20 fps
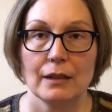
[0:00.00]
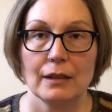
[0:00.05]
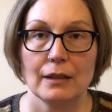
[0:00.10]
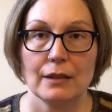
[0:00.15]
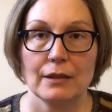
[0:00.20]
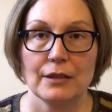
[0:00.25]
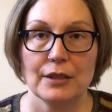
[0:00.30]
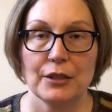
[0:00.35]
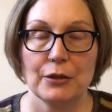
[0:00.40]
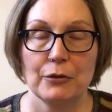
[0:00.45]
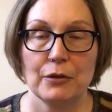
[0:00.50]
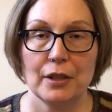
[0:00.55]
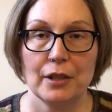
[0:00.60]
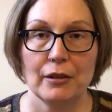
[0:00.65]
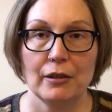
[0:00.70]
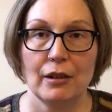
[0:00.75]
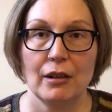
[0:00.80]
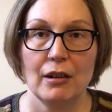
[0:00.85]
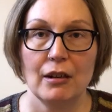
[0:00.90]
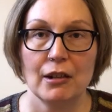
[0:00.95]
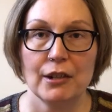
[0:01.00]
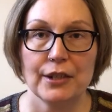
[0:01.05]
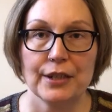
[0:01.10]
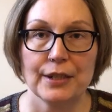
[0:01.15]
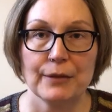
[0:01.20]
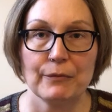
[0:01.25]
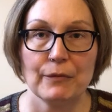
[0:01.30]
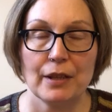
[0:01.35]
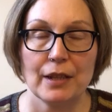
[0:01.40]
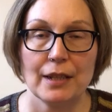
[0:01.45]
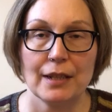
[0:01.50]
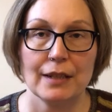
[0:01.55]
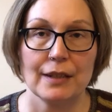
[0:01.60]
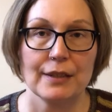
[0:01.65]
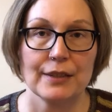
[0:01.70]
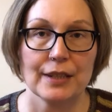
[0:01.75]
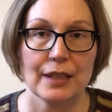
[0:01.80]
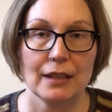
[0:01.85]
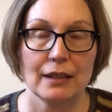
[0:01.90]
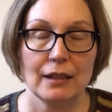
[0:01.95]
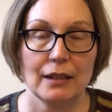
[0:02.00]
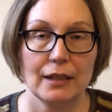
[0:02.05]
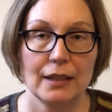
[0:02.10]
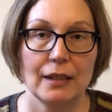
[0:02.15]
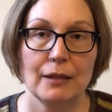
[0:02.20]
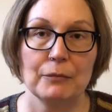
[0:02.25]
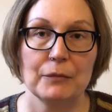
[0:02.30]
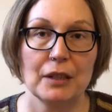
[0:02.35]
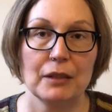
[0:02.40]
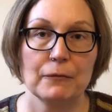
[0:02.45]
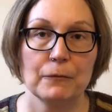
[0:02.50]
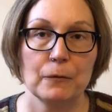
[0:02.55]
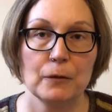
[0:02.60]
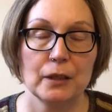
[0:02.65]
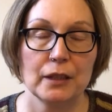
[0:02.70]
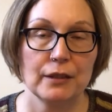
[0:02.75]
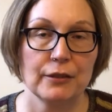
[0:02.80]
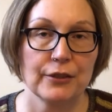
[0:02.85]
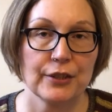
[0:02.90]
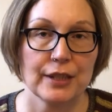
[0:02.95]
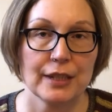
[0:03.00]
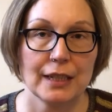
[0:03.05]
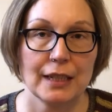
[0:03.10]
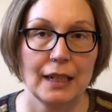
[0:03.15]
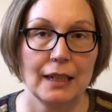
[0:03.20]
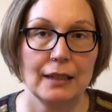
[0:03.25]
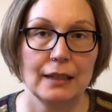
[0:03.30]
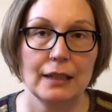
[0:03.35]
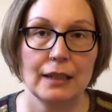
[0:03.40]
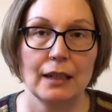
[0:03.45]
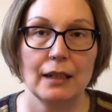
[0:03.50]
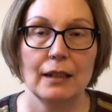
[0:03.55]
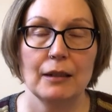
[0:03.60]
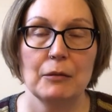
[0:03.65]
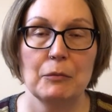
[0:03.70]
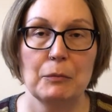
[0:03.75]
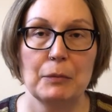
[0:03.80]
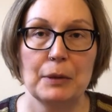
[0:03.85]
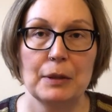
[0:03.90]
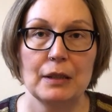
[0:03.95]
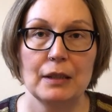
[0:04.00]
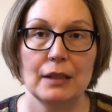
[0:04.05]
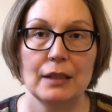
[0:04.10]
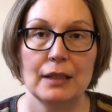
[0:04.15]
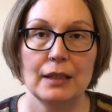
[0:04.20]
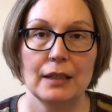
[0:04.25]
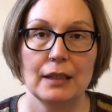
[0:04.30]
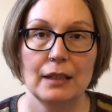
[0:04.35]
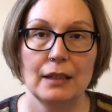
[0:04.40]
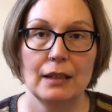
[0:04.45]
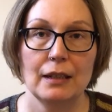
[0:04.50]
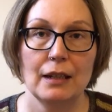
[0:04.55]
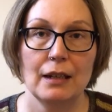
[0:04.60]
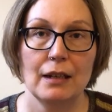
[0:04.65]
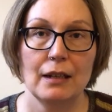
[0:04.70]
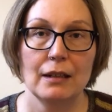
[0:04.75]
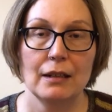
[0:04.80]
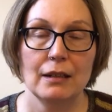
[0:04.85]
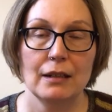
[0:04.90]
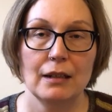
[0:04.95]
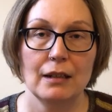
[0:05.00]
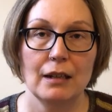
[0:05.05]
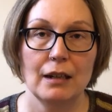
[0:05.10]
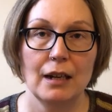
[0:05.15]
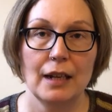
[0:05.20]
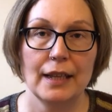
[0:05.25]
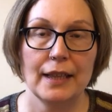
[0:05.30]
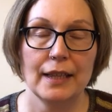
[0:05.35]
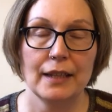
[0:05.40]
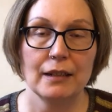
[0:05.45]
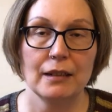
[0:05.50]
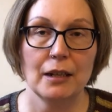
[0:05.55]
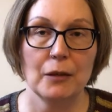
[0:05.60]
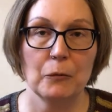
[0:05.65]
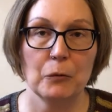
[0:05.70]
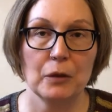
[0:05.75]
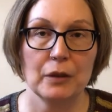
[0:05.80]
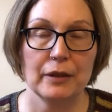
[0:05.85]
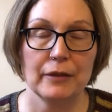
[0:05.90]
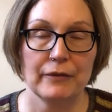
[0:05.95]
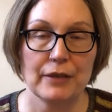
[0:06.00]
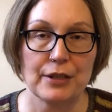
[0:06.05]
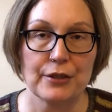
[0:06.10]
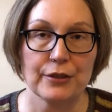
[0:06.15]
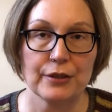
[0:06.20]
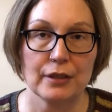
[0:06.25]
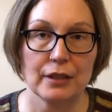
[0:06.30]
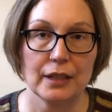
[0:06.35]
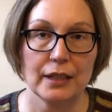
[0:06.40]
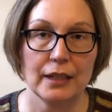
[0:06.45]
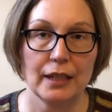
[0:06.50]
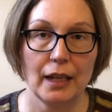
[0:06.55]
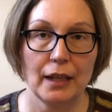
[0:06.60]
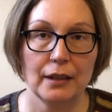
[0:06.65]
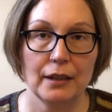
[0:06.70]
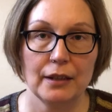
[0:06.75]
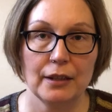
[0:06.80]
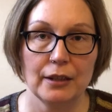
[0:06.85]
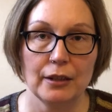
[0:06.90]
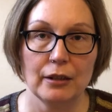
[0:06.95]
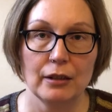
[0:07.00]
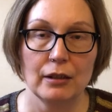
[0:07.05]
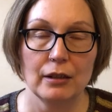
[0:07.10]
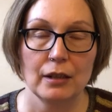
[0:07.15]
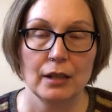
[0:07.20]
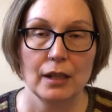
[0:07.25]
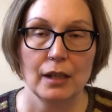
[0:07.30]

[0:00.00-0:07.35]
So there are some things that I am not fully understanding, but I think I will eventually get there.